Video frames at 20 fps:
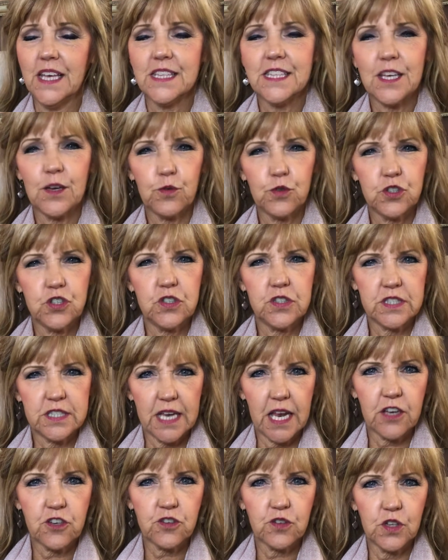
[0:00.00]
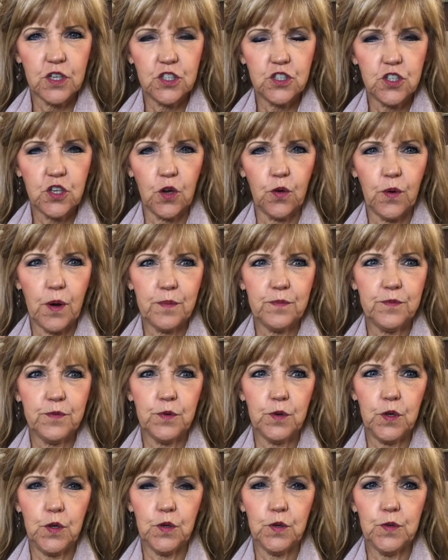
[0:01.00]
They will just naturally show up
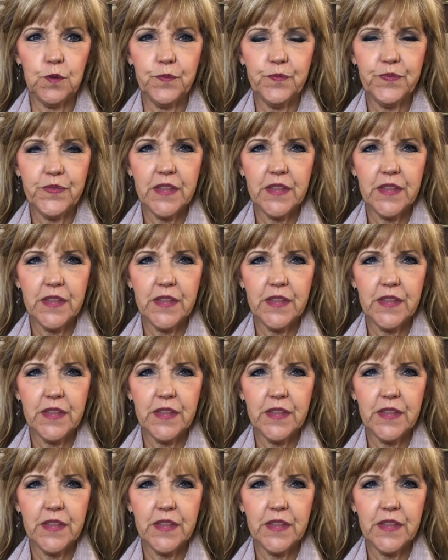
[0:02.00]
for you.